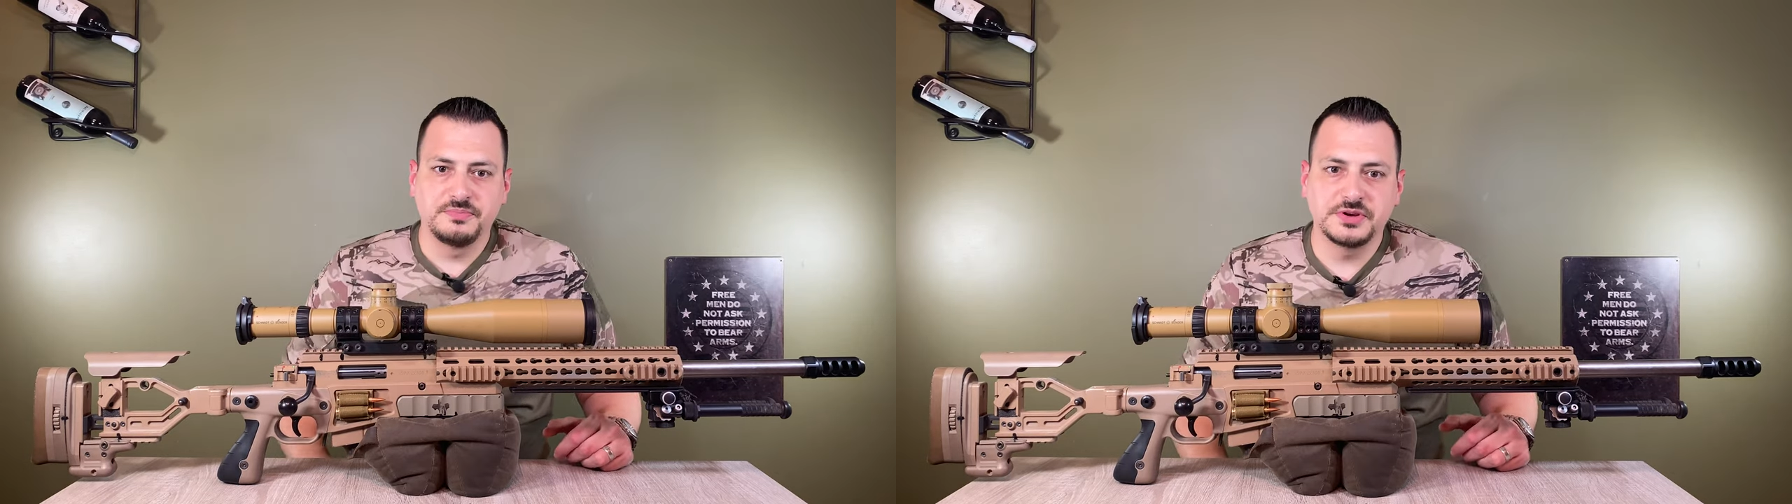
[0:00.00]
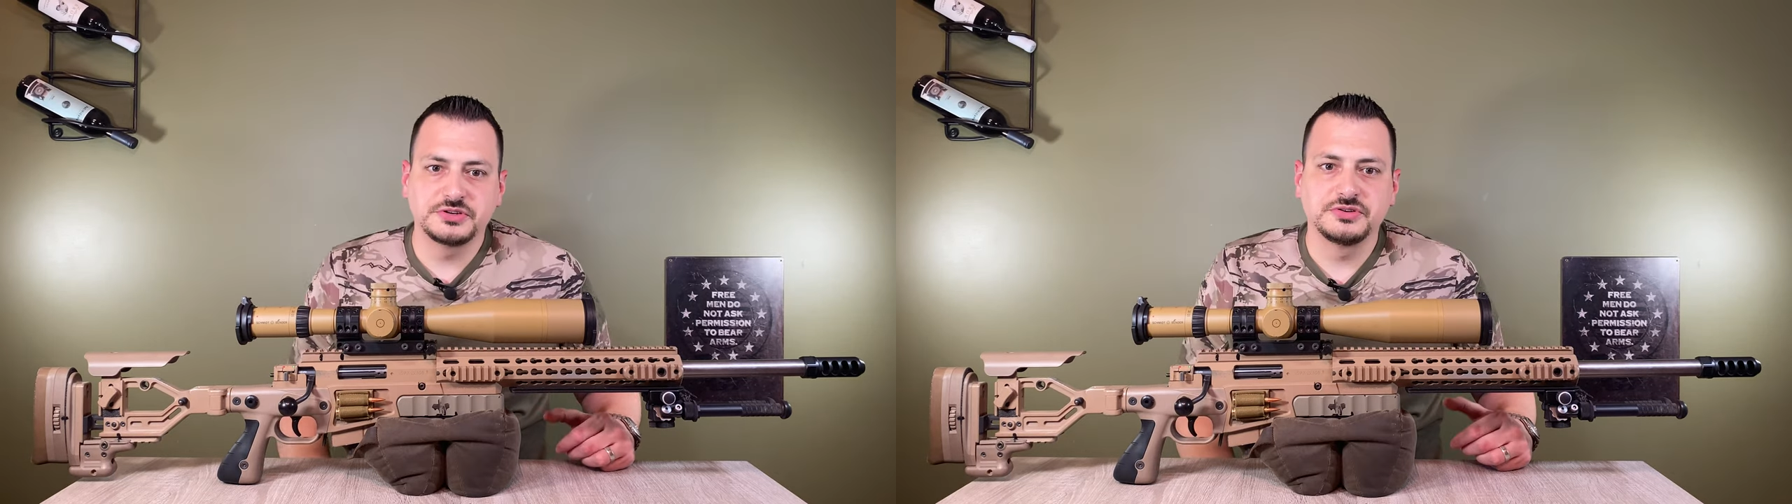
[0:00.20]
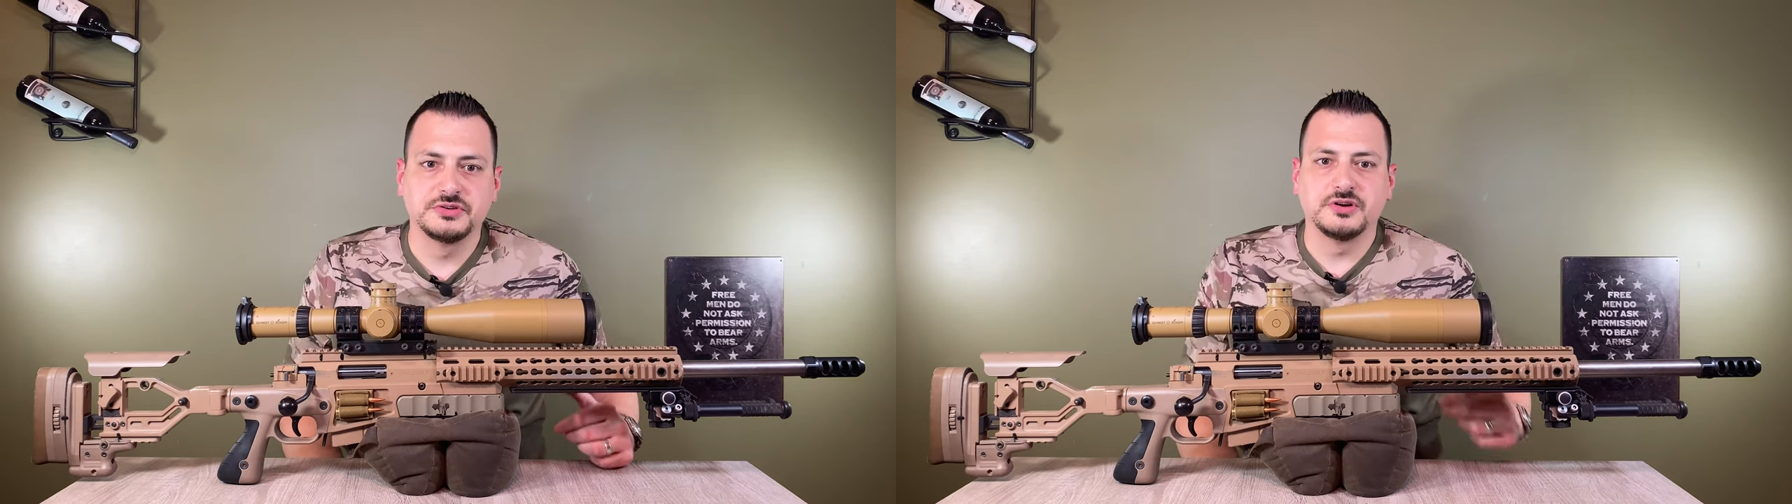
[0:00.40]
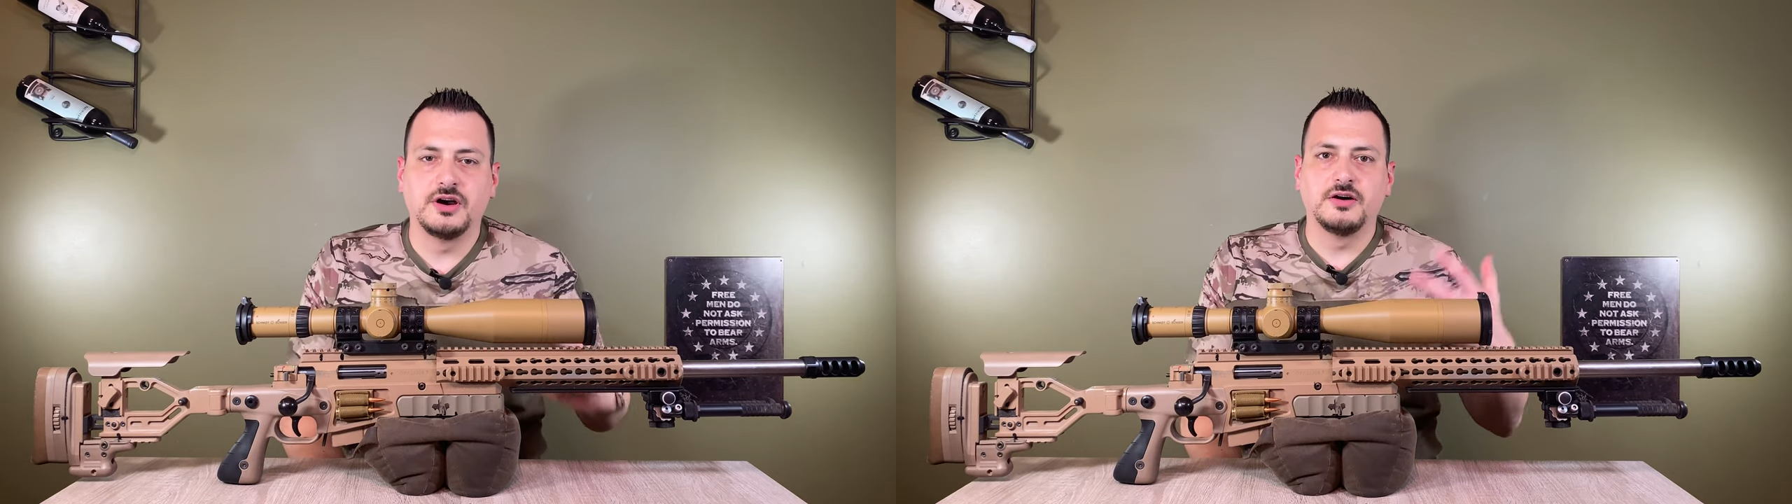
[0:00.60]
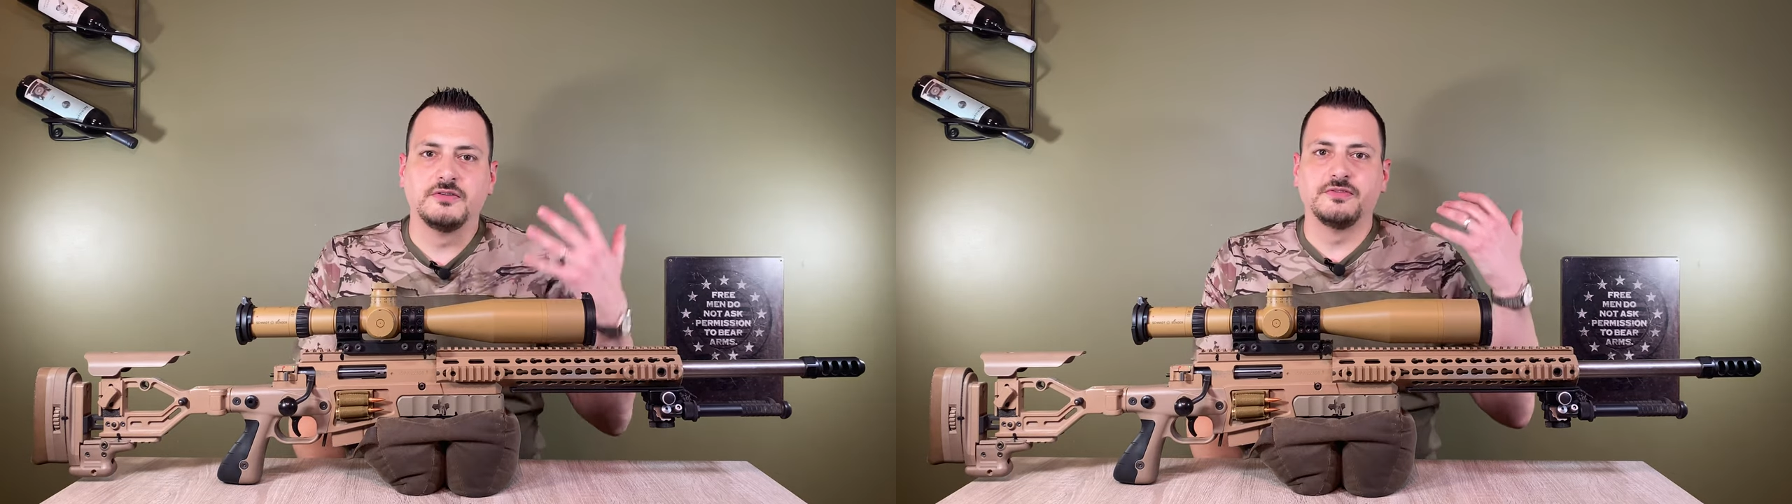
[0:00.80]
picture
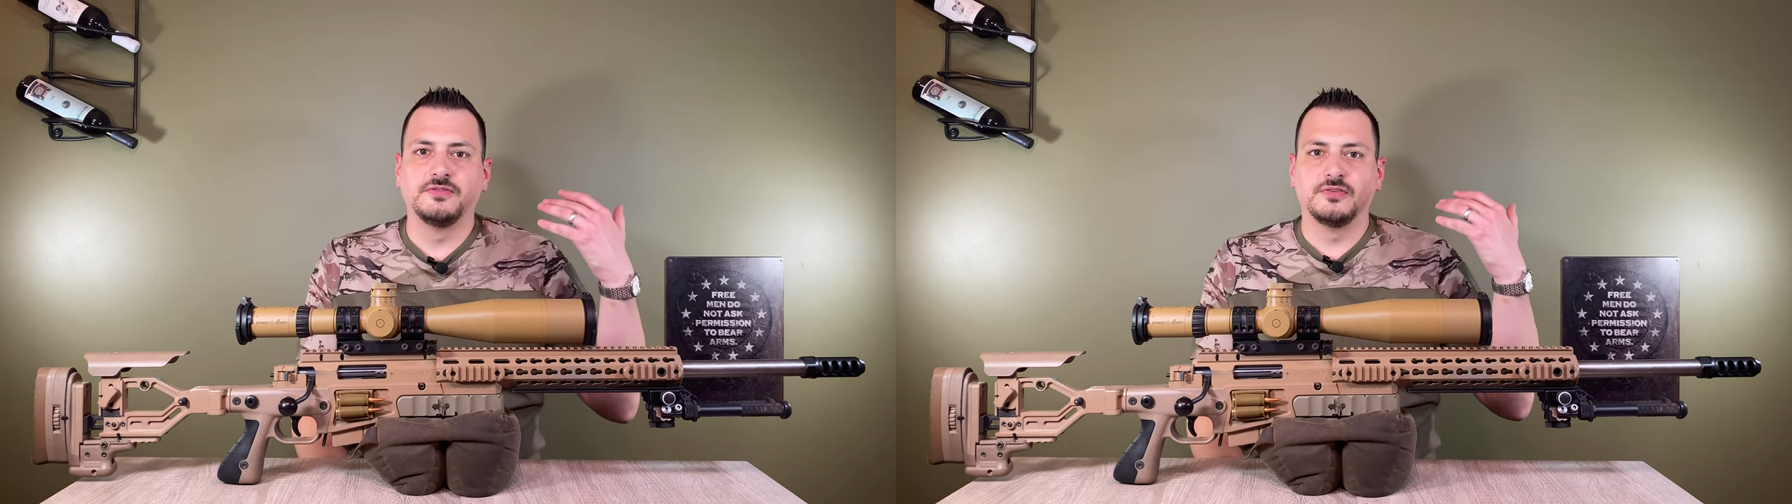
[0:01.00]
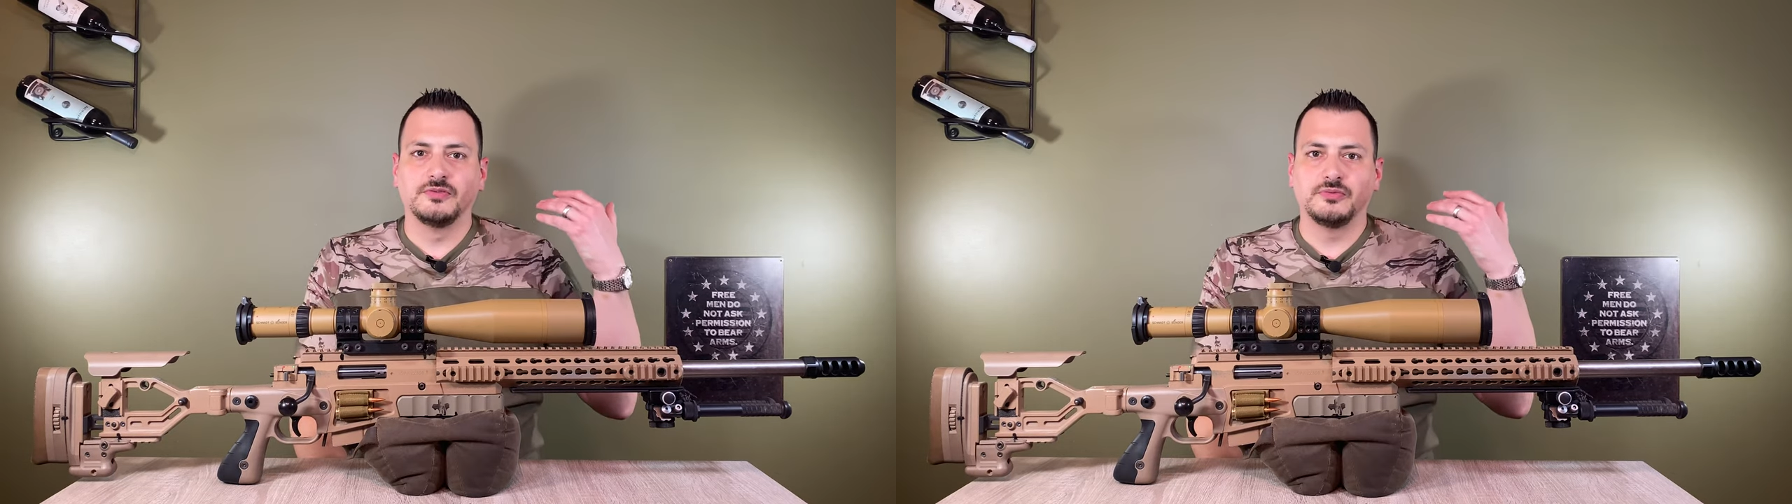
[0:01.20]
of